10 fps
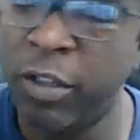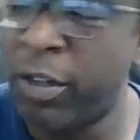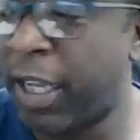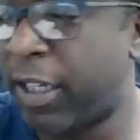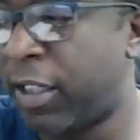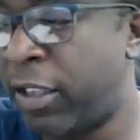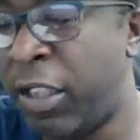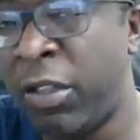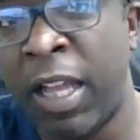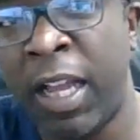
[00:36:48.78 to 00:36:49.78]
like? Do
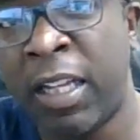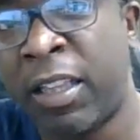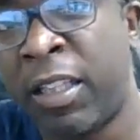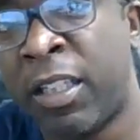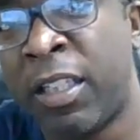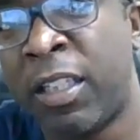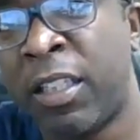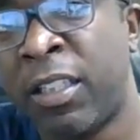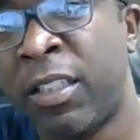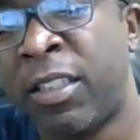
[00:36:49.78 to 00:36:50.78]
you like
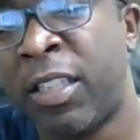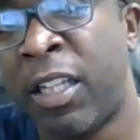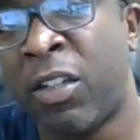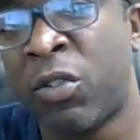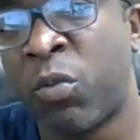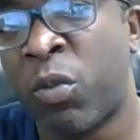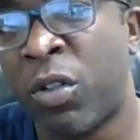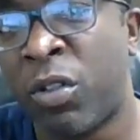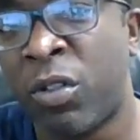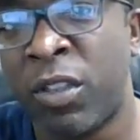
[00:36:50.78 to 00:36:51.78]
the sales
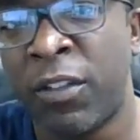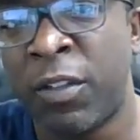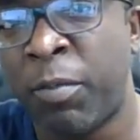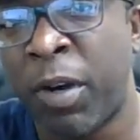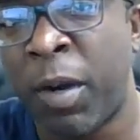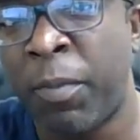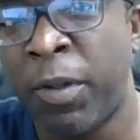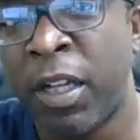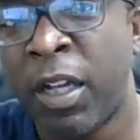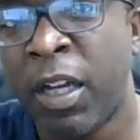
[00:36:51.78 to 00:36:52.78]
world of the
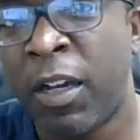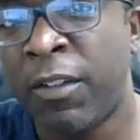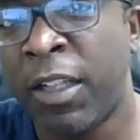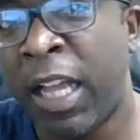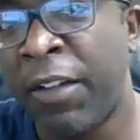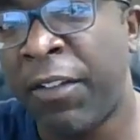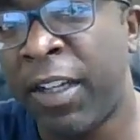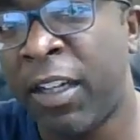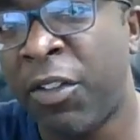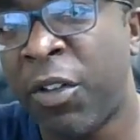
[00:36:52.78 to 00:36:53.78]
property of the life and
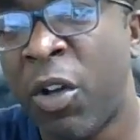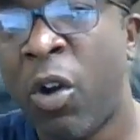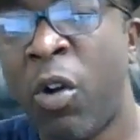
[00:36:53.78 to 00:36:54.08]
health,